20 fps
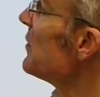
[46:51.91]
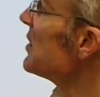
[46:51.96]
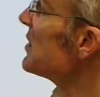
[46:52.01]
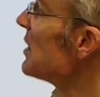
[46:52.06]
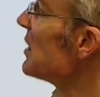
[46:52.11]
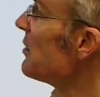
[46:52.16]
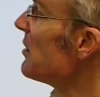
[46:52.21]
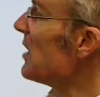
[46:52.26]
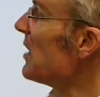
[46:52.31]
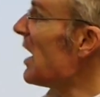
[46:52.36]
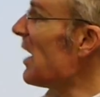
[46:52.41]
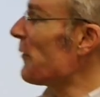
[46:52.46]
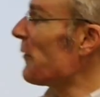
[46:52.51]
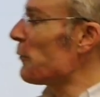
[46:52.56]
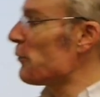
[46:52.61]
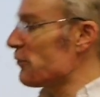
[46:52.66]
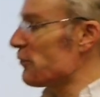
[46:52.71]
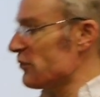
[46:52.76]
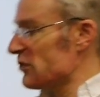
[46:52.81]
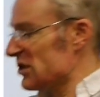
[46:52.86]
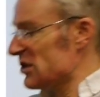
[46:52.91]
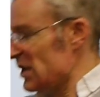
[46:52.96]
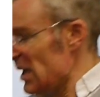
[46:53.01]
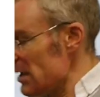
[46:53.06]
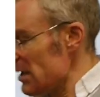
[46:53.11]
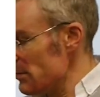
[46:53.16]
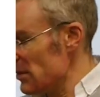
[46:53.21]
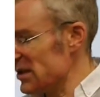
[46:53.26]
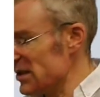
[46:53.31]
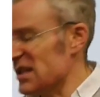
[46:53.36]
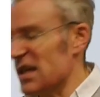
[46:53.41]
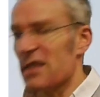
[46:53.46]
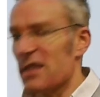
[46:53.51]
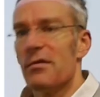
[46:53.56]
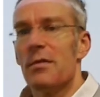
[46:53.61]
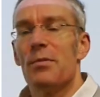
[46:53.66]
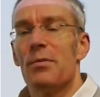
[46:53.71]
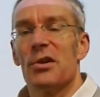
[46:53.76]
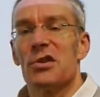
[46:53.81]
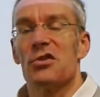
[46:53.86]
so I've taken my second
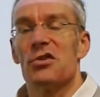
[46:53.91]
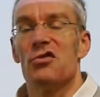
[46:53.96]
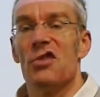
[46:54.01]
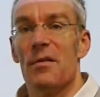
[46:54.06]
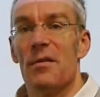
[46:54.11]
repository,